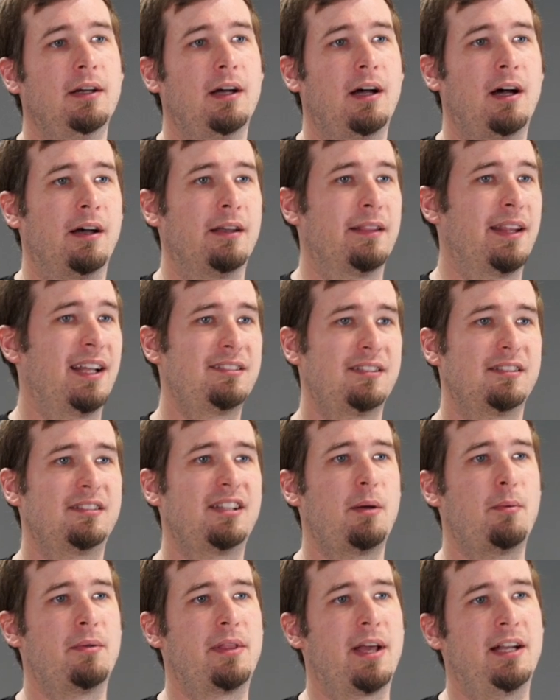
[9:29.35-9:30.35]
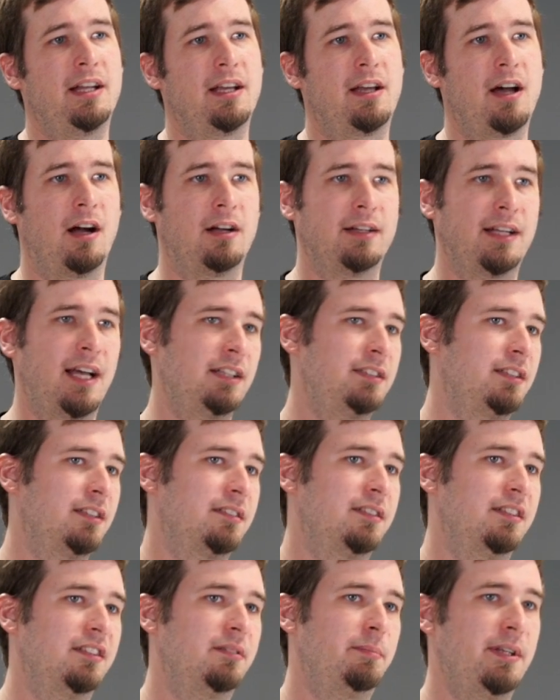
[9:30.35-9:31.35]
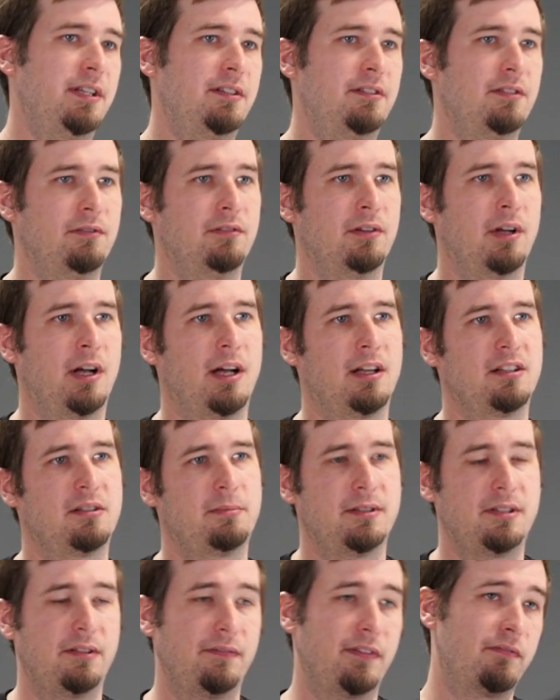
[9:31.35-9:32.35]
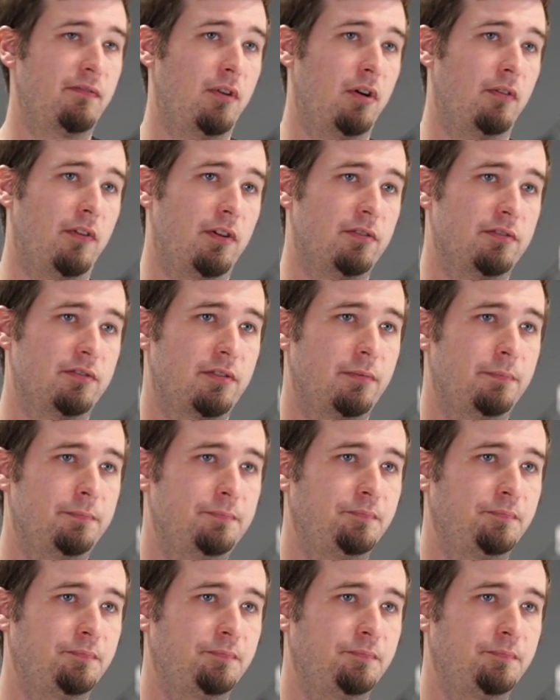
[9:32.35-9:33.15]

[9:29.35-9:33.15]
Uh, and that's the same with any car, not just these P2 uh, specific Volvos.